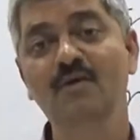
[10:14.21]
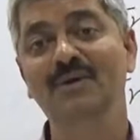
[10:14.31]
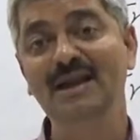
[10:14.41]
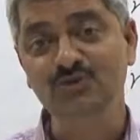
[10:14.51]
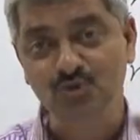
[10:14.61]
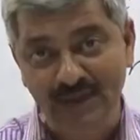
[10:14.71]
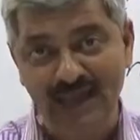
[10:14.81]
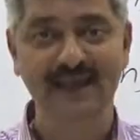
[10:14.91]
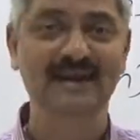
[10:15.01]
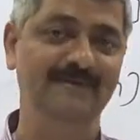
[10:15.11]
Whereas
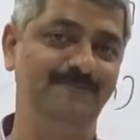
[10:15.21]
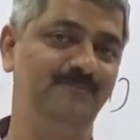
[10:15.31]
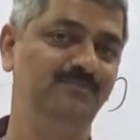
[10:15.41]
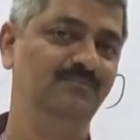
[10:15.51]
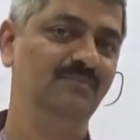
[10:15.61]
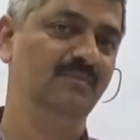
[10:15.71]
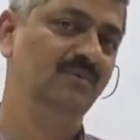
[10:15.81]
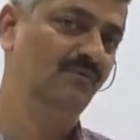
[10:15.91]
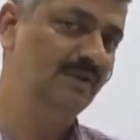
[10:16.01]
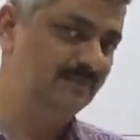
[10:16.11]
today,
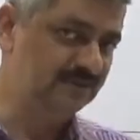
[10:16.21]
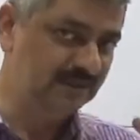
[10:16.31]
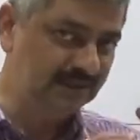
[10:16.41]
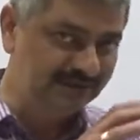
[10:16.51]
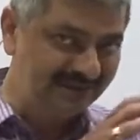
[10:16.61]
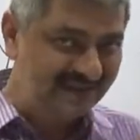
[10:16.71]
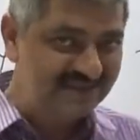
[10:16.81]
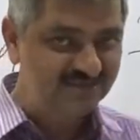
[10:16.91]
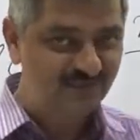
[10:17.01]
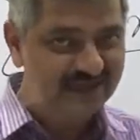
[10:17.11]
when Professor
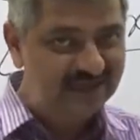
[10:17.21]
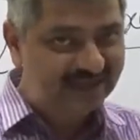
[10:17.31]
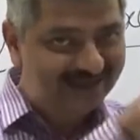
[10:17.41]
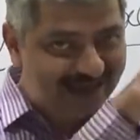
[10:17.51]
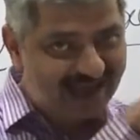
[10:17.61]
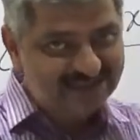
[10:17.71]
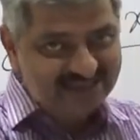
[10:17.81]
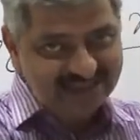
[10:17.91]
Gadre's very classic